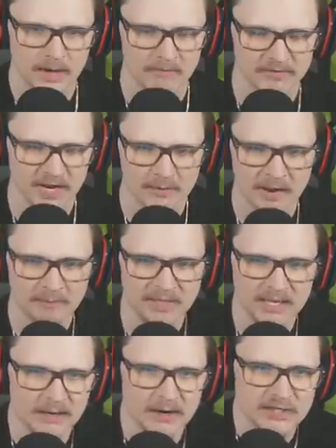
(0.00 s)
Every time I
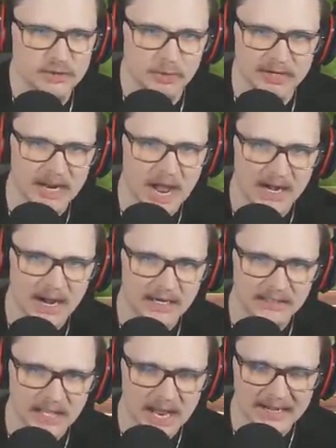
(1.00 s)
play here, I swear to God, I
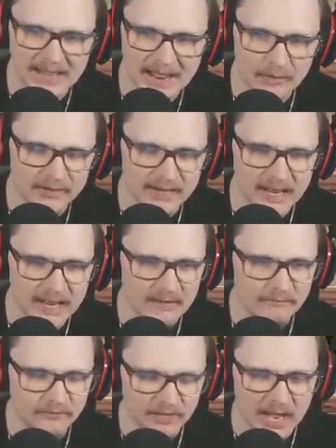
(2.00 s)
line out and
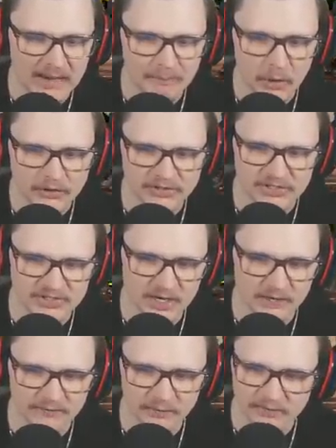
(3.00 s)
hit fly balls to
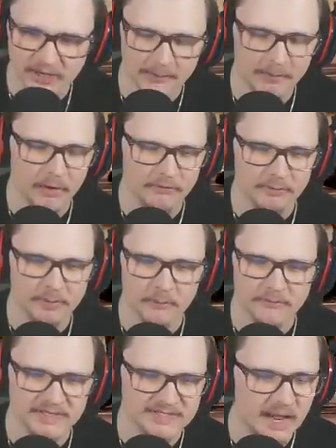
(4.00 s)
center field that are perfect
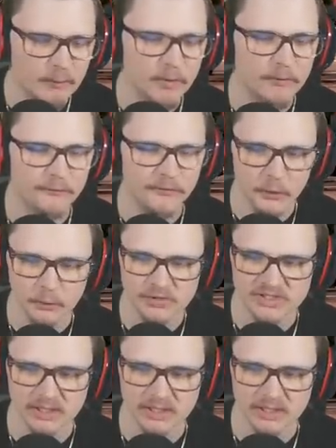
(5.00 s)
perfects that refuse to